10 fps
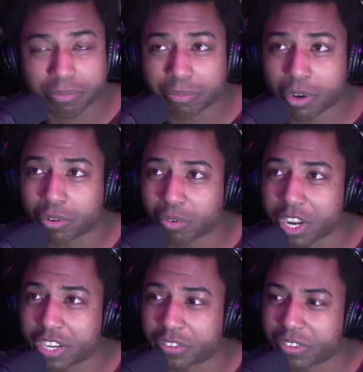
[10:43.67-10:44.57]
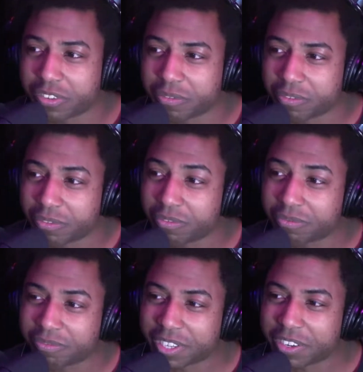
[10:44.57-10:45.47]
Mo Great.
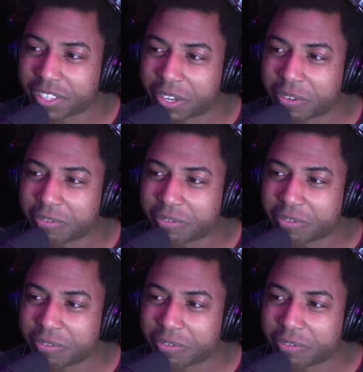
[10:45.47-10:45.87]
There you go.